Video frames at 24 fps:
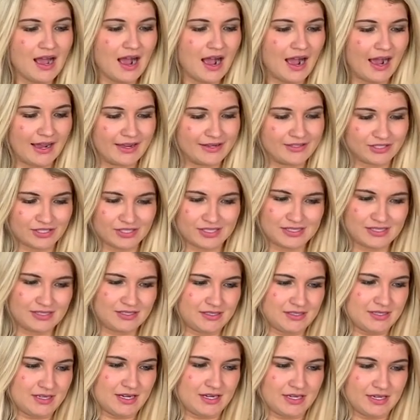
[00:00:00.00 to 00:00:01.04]
I
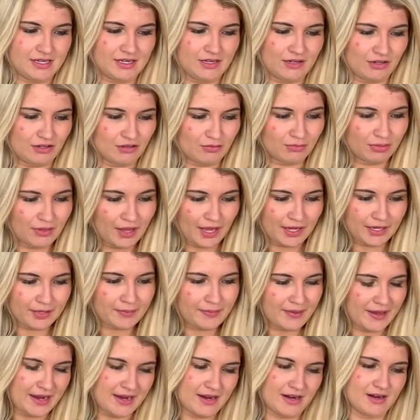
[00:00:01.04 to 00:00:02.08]
just needed a new black
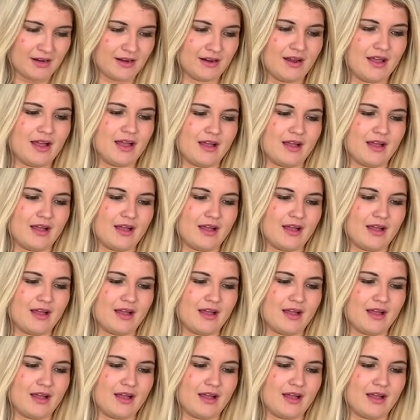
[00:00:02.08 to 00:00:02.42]
pair.